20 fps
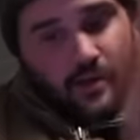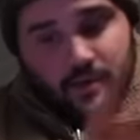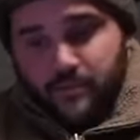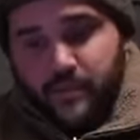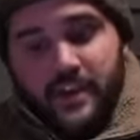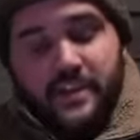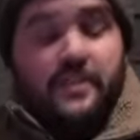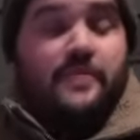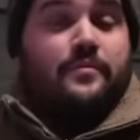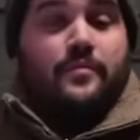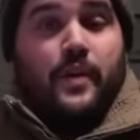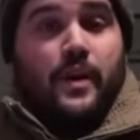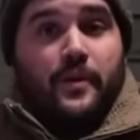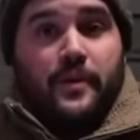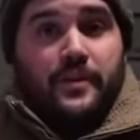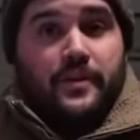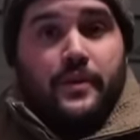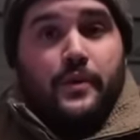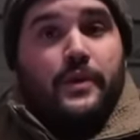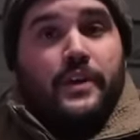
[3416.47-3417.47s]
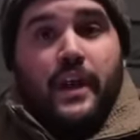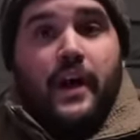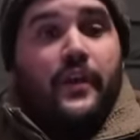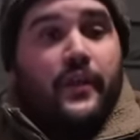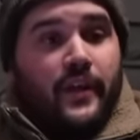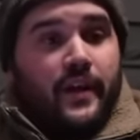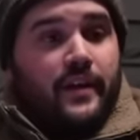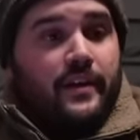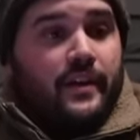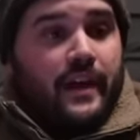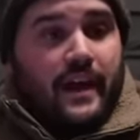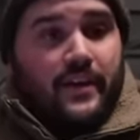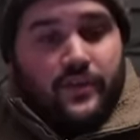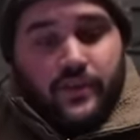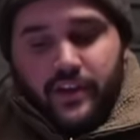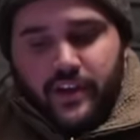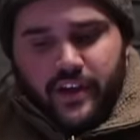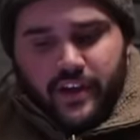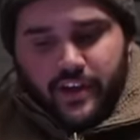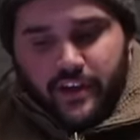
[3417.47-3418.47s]
basically while we were doing nothing after
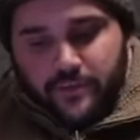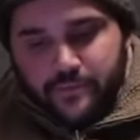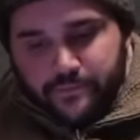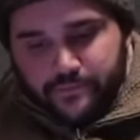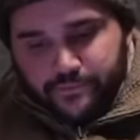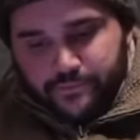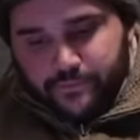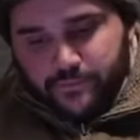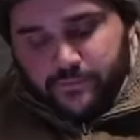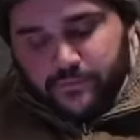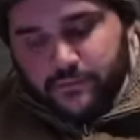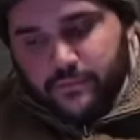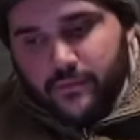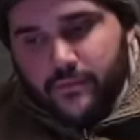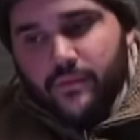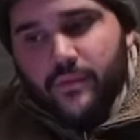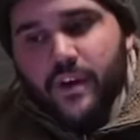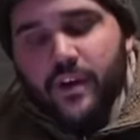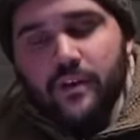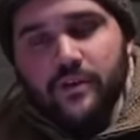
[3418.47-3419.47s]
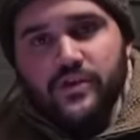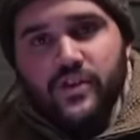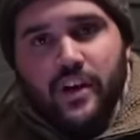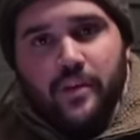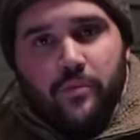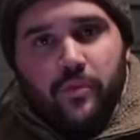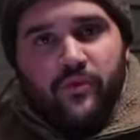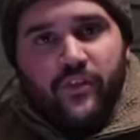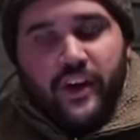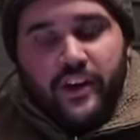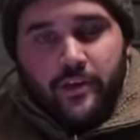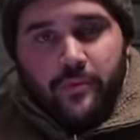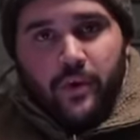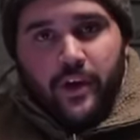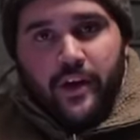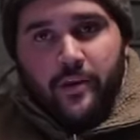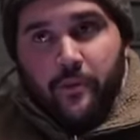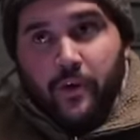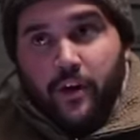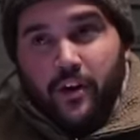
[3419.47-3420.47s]
dinner, trying to figure out the plan
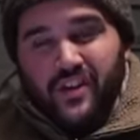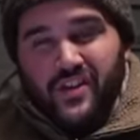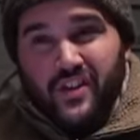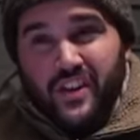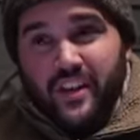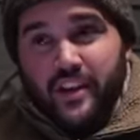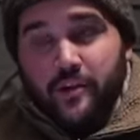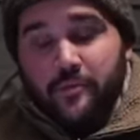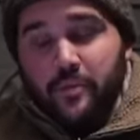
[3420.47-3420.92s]
tomorrow. So I think the